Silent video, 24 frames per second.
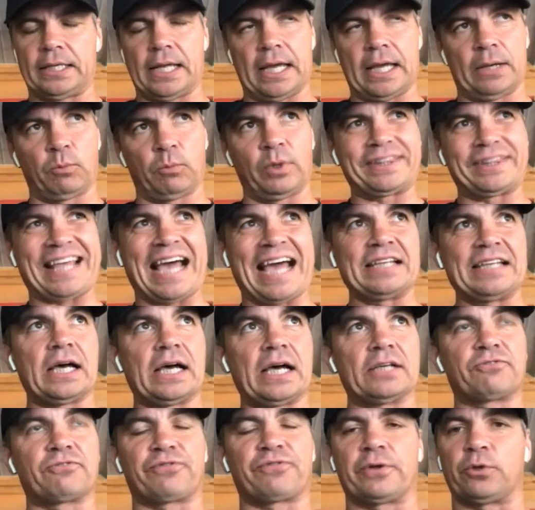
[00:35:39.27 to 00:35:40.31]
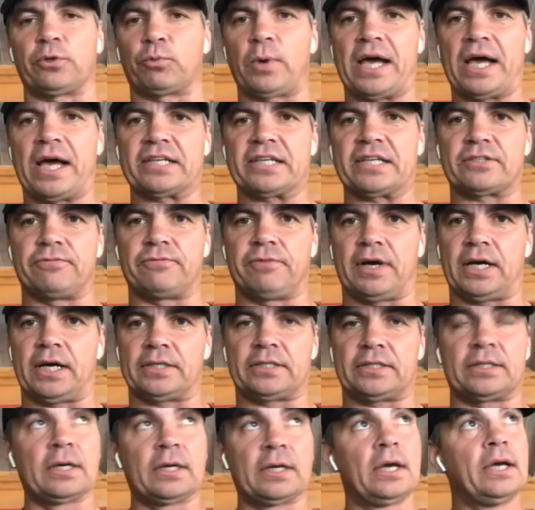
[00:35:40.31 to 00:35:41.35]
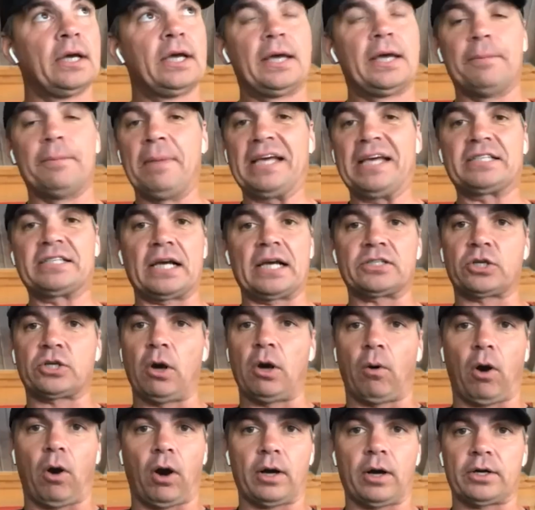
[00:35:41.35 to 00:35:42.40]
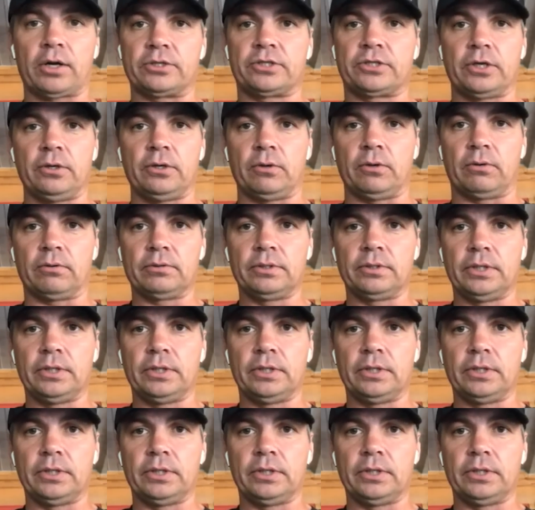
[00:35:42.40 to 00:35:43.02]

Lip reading: And what that does for the rest of us, it makes us go harder too.